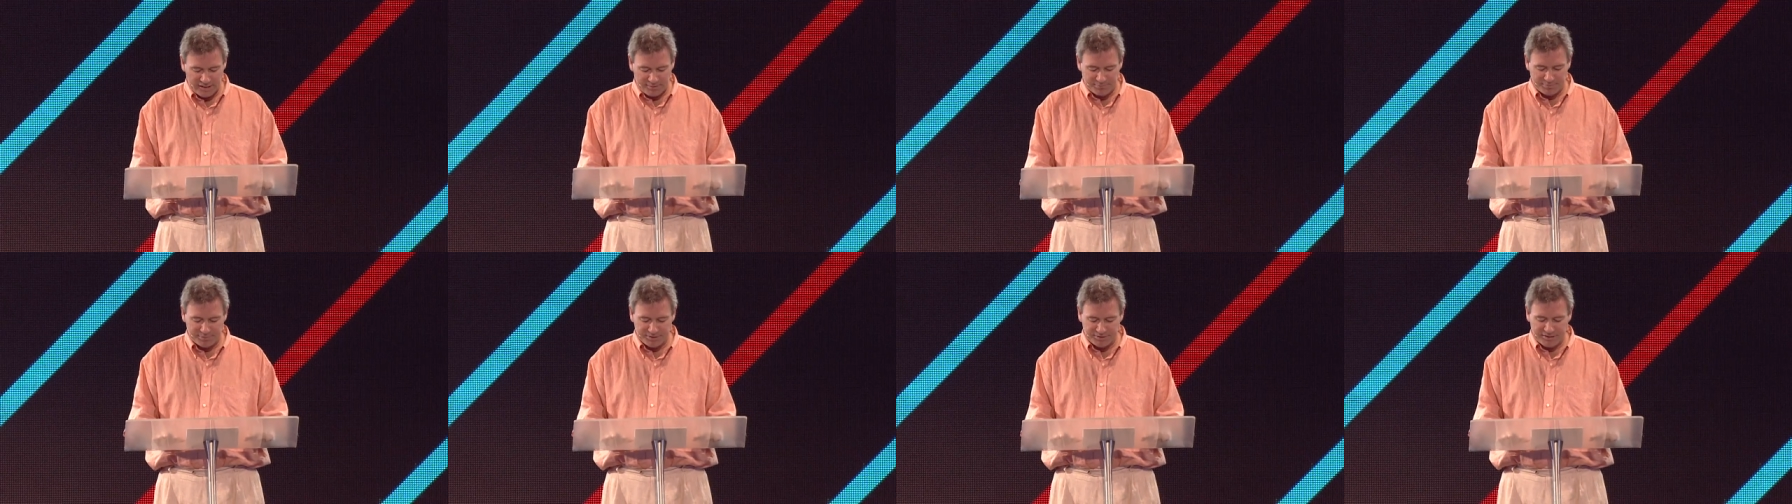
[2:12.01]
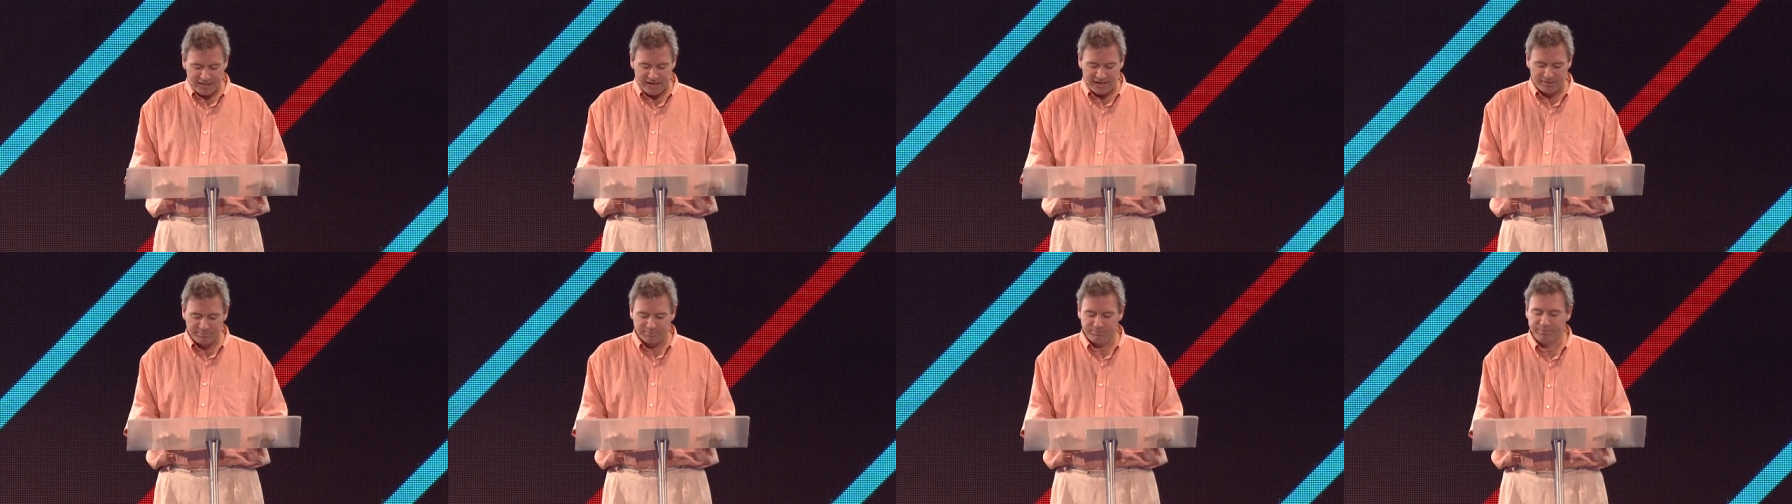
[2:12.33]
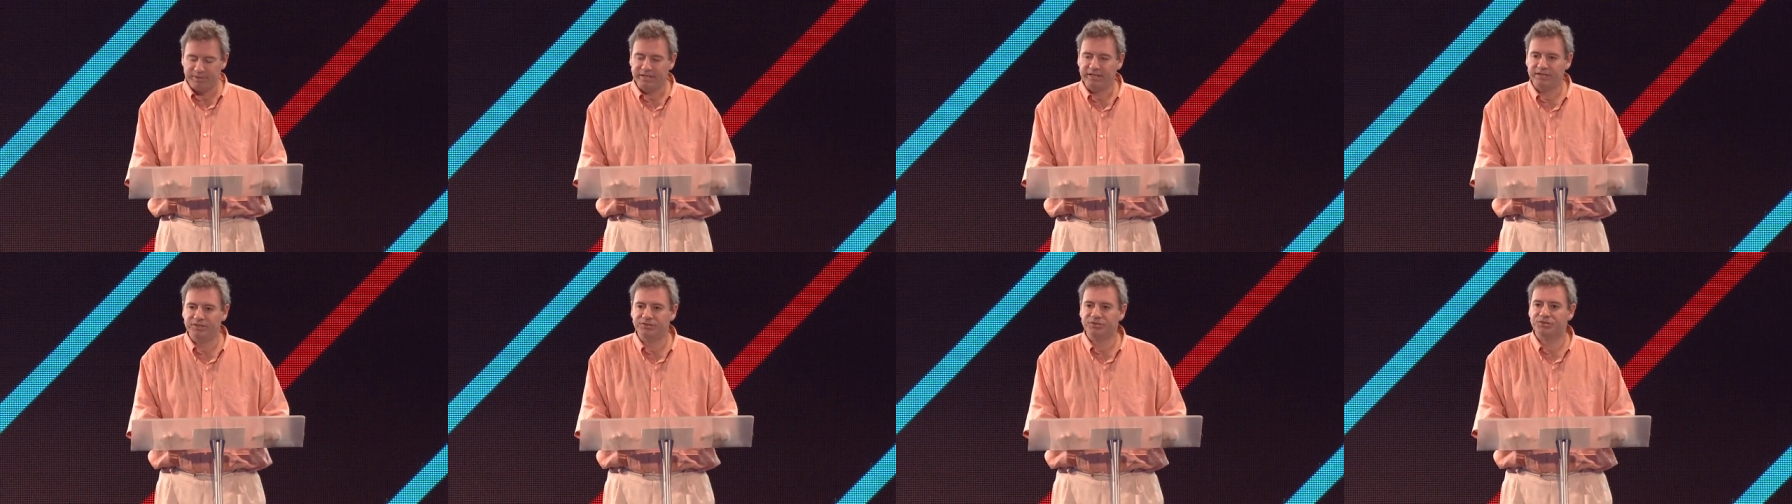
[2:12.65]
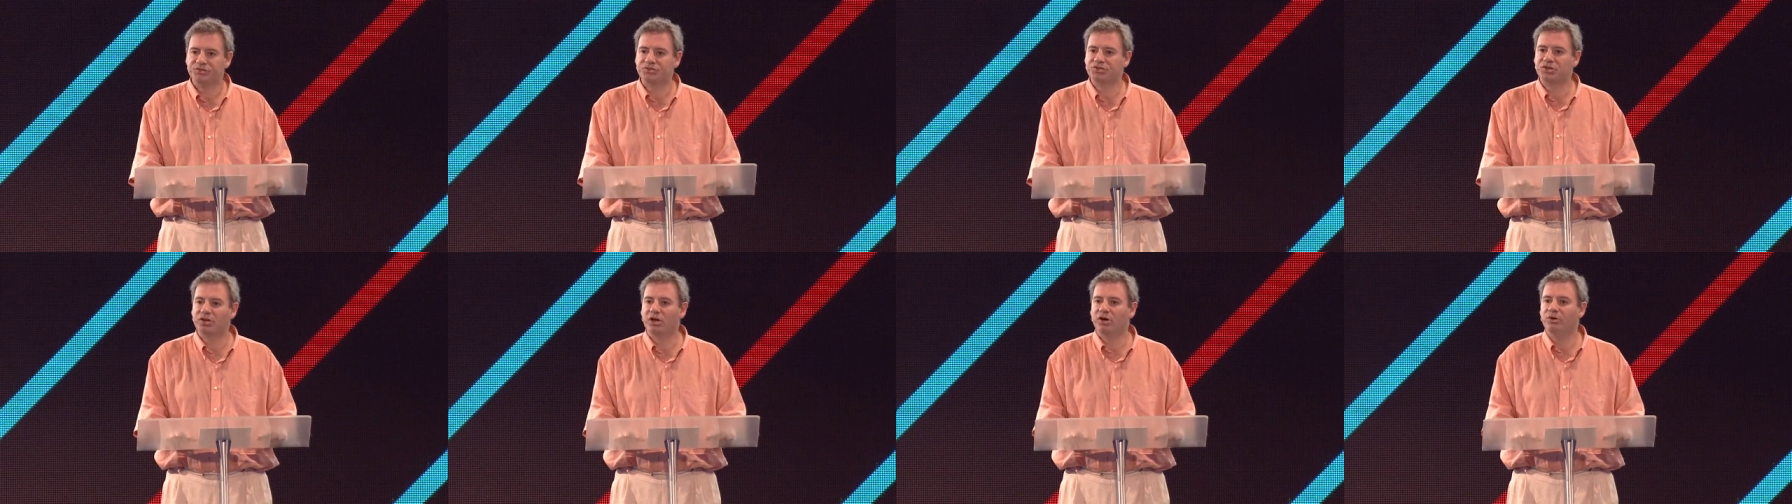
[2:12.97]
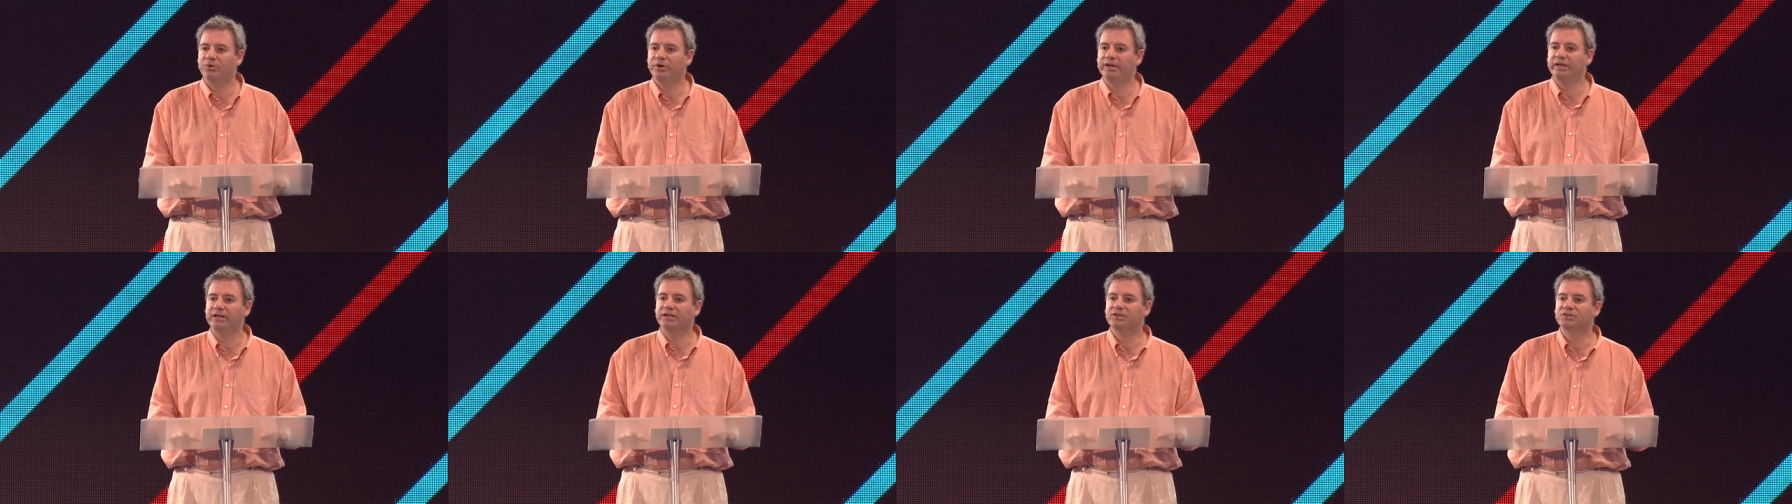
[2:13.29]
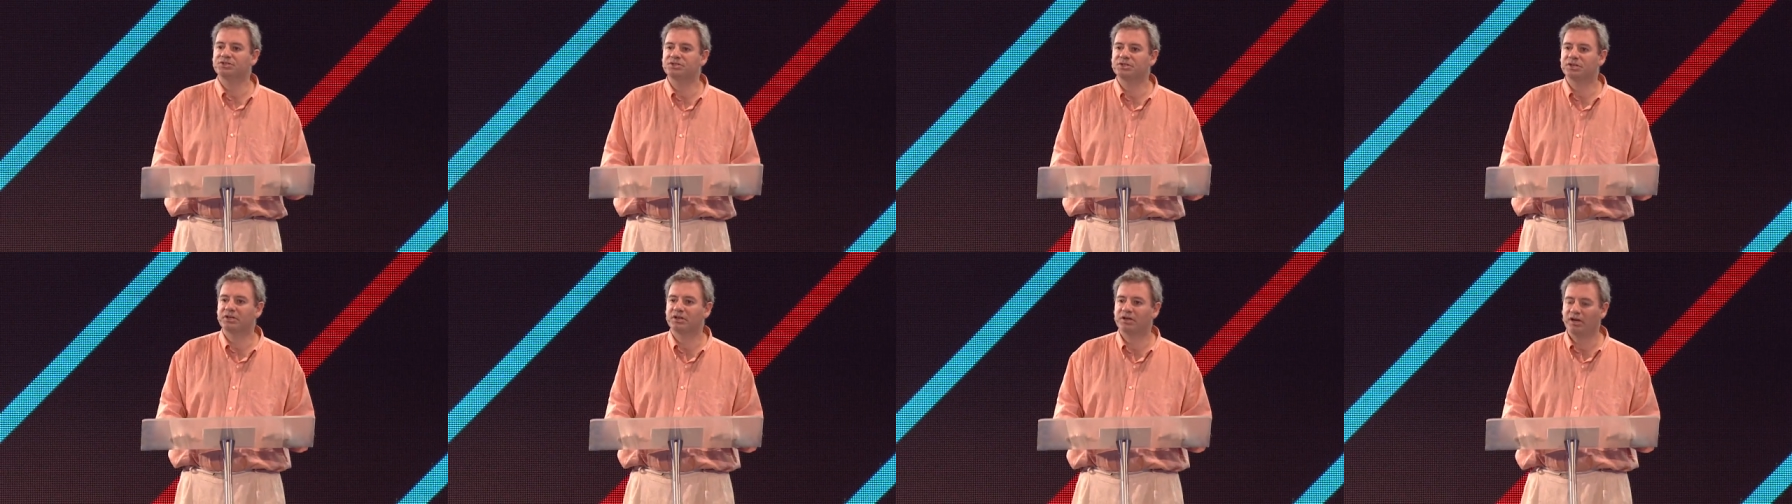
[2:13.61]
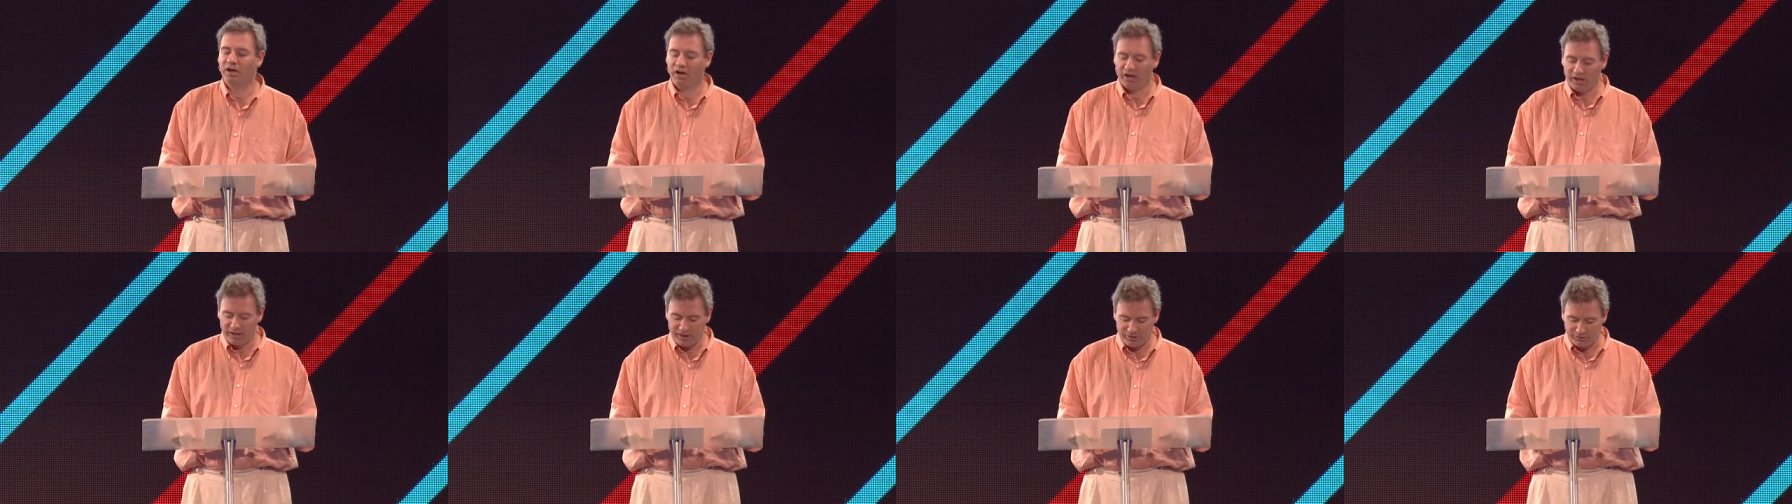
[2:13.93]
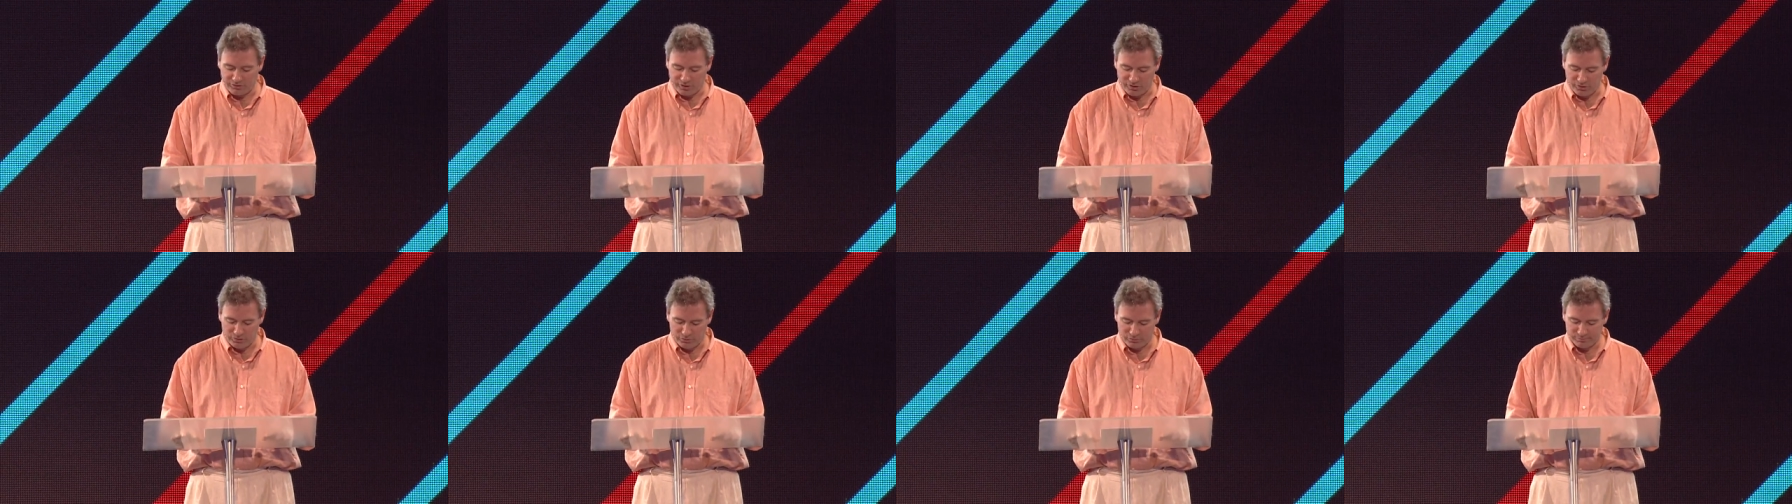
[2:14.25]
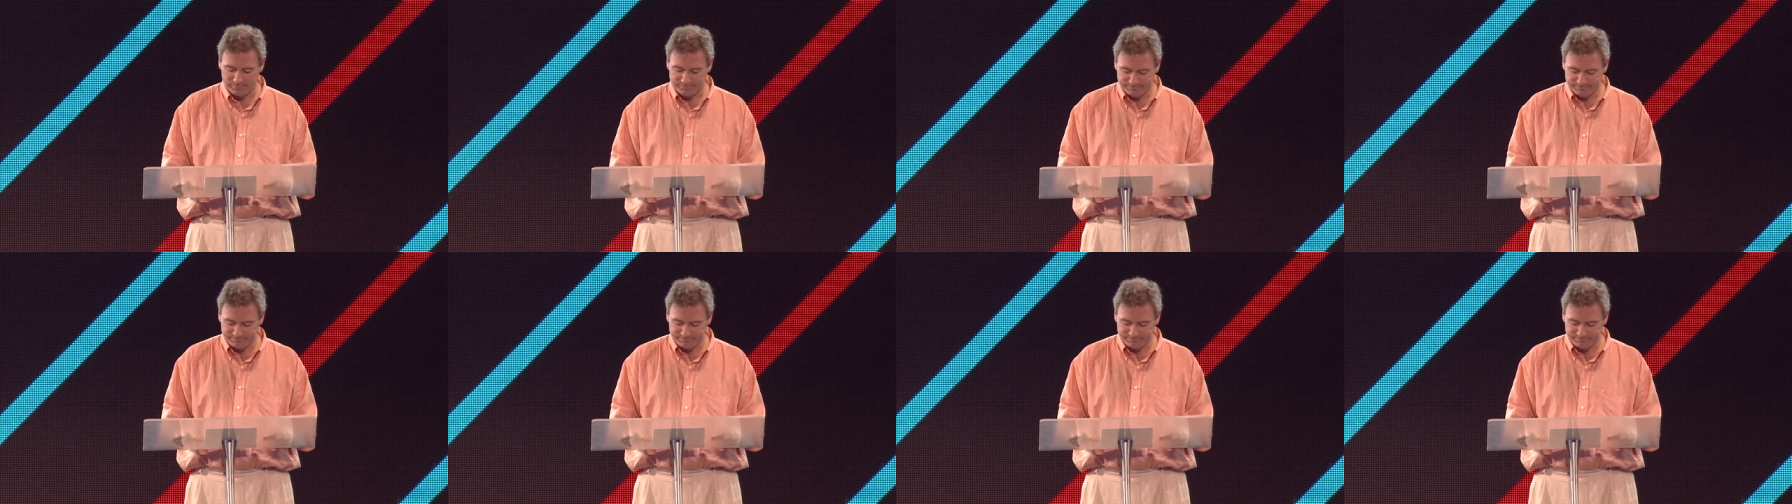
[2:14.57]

But that means going to Cairo,